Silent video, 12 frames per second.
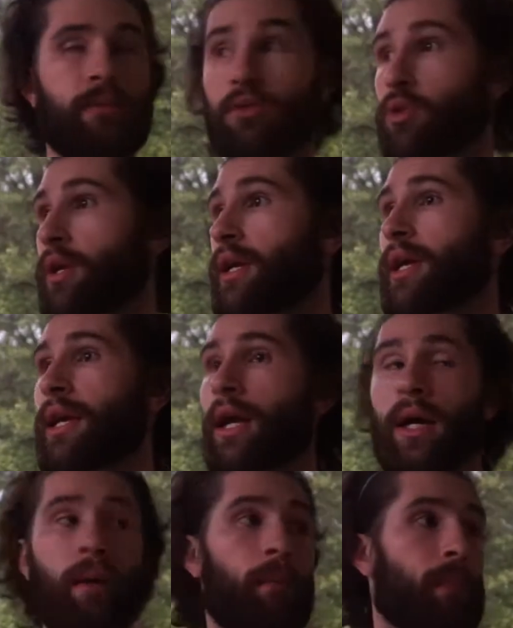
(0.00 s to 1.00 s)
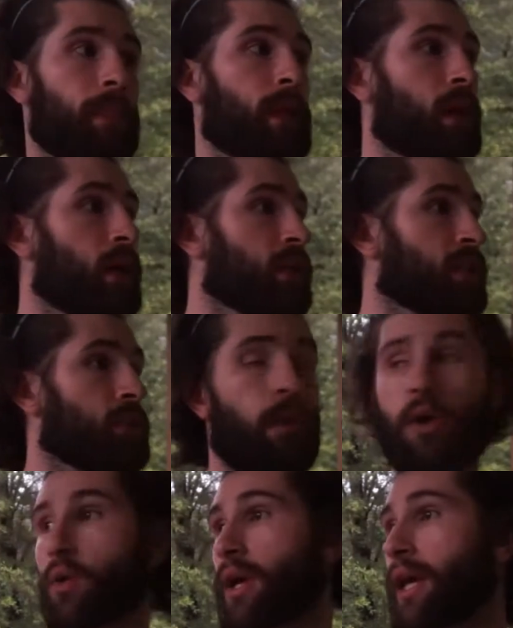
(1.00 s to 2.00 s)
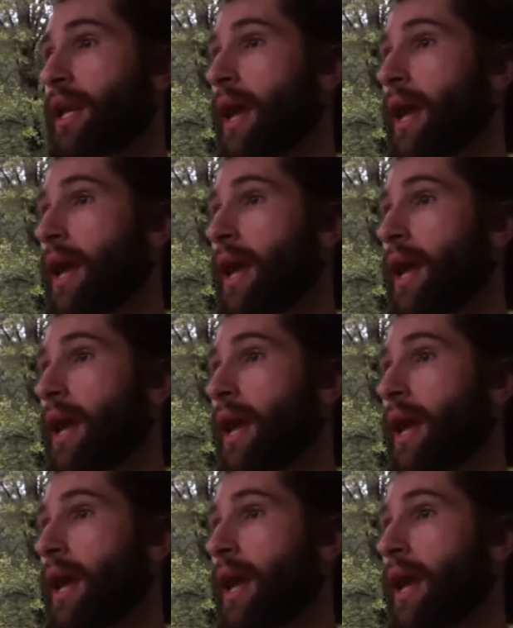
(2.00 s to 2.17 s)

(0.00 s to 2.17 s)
I'm drinking. I'm smoking.